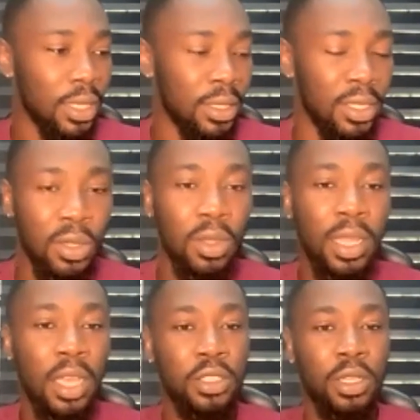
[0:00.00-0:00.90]

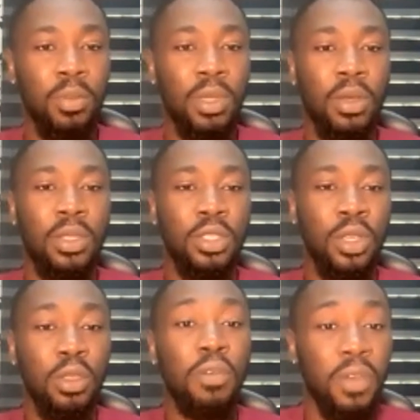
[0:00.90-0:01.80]
disconnection because you're
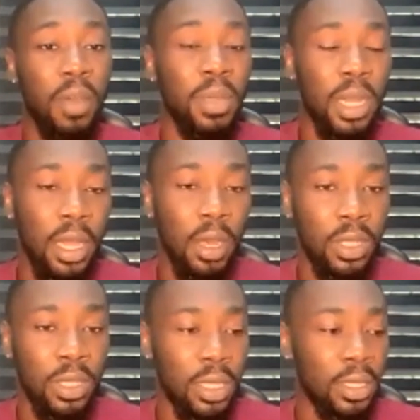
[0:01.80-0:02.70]
not familiar
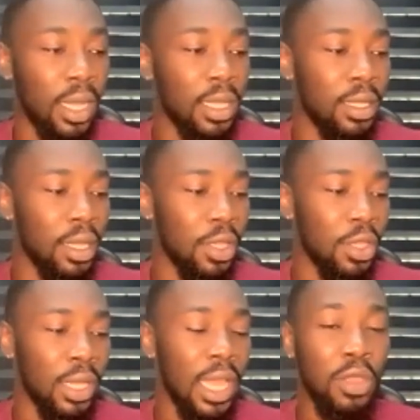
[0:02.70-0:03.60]
with it and
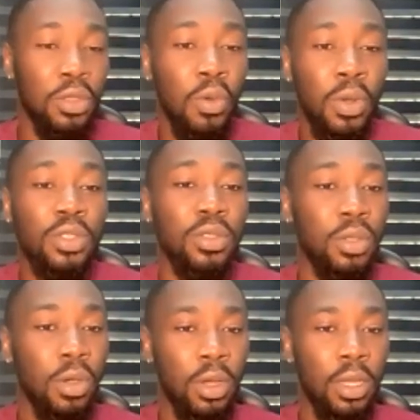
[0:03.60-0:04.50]
you're like, you don't want to
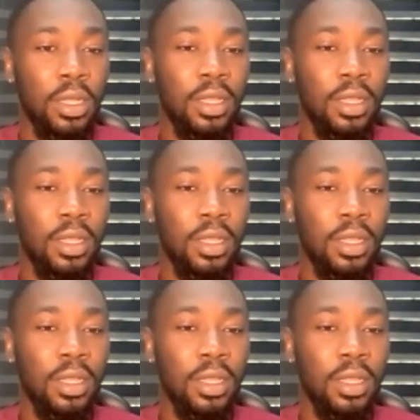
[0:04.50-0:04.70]
talk.